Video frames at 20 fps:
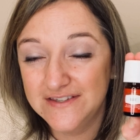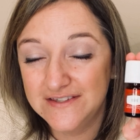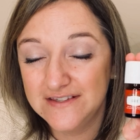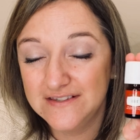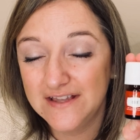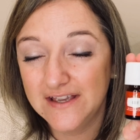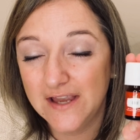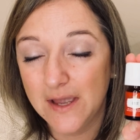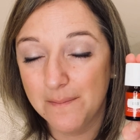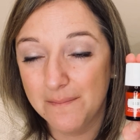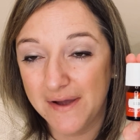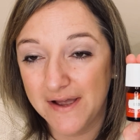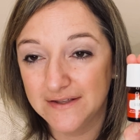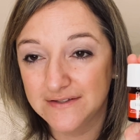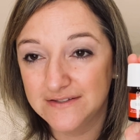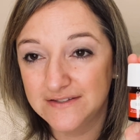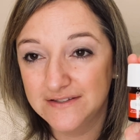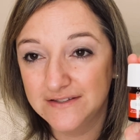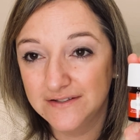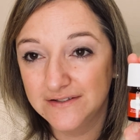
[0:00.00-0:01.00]
is like a
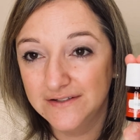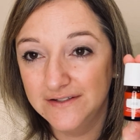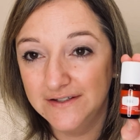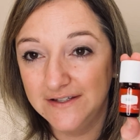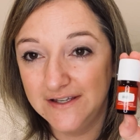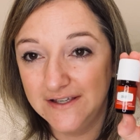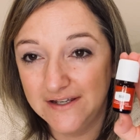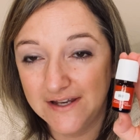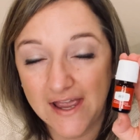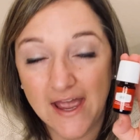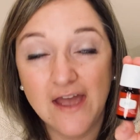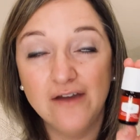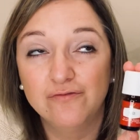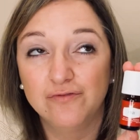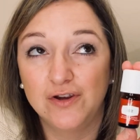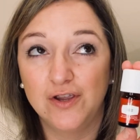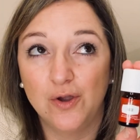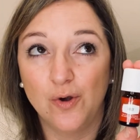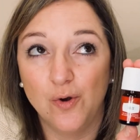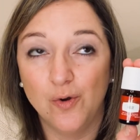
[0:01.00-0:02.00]
must in
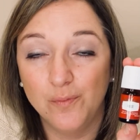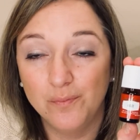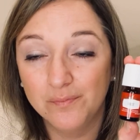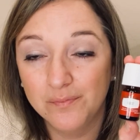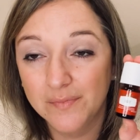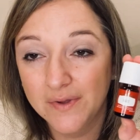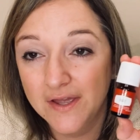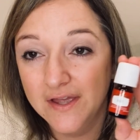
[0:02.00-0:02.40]
every home.